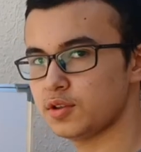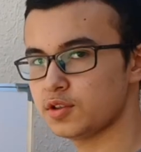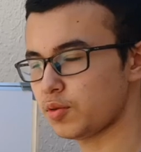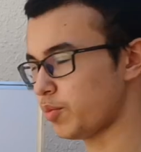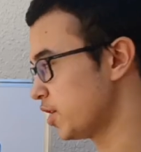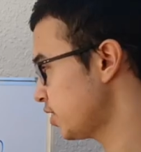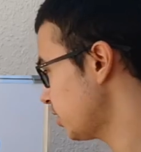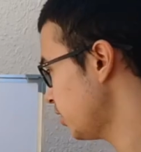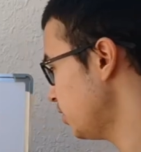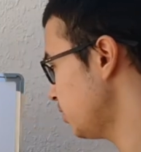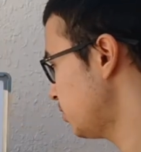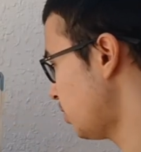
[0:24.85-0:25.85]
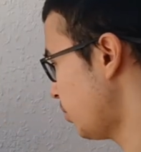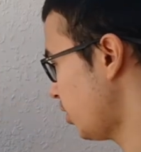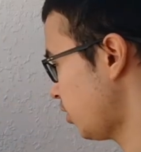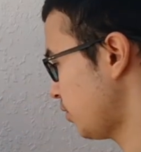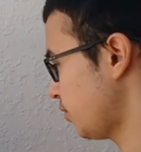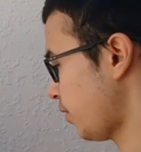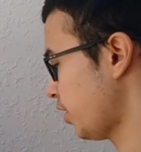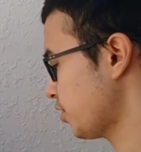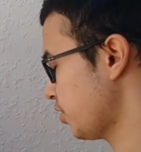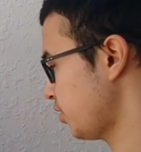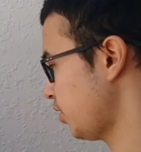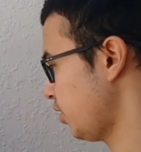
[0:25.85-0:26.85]
So basically, domain of the
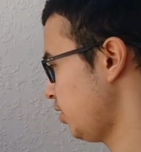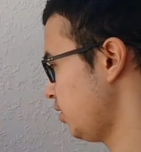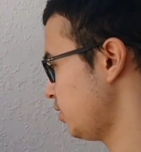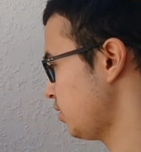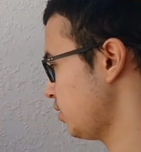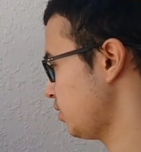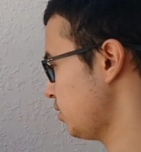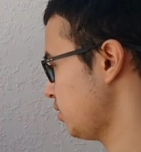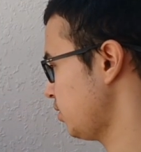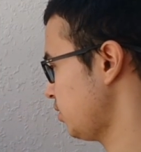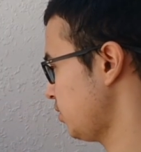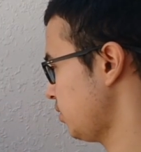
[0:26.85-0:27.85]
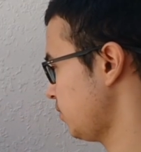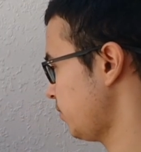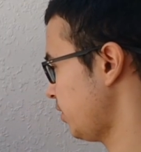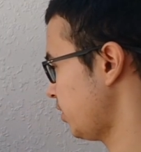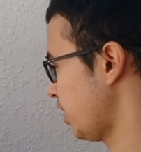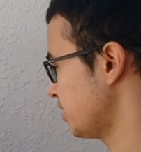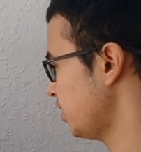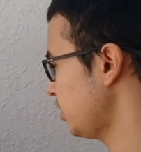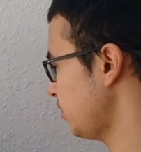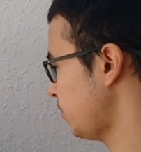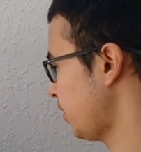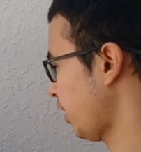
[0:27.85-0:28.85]
function is thing like that.
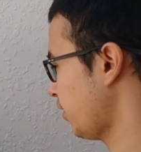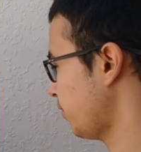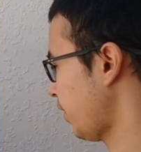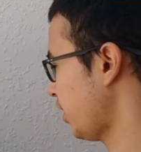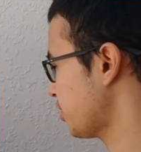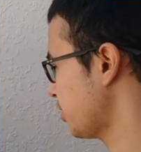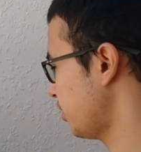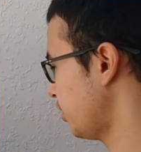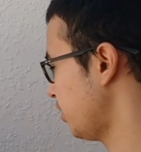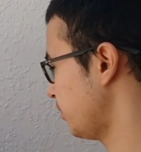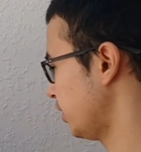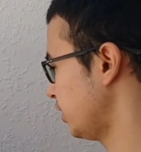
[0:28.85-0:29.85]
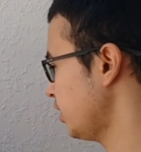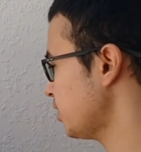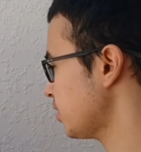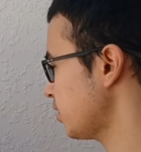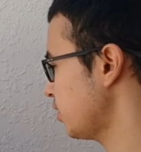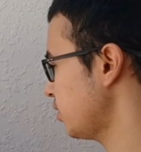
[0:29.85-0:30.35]
If we have function f at x,